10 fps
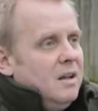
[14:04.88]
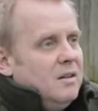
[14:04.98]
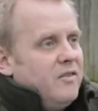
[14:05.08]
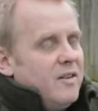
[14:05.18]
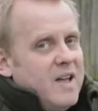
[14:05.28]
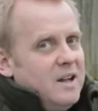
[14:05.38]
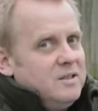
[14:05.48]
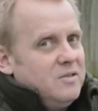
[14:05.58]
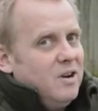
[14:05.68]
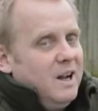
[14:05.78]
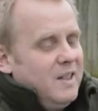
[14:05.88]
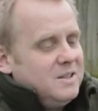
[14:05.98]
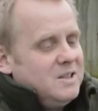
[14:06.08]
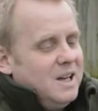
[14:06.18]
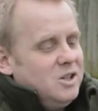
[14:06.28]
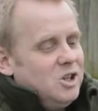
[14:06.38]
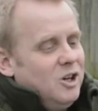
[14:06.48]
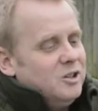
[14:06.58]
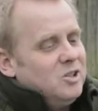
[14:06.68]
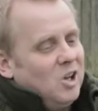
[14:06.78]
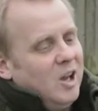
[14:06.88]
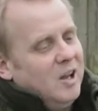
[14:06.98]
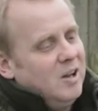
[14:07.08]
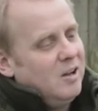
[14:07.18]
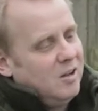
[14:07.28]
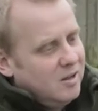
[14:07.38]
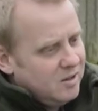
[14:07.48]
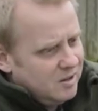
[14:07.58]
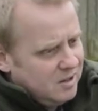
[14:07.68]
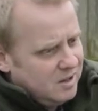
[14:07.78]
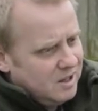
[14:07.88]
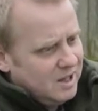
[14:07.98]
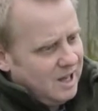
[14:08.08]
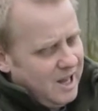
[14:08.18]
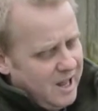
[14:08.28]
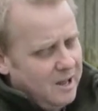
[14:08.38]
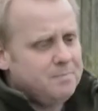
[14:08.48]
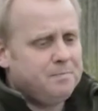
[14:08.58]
if I counted right, that's 10 shots. So yeah,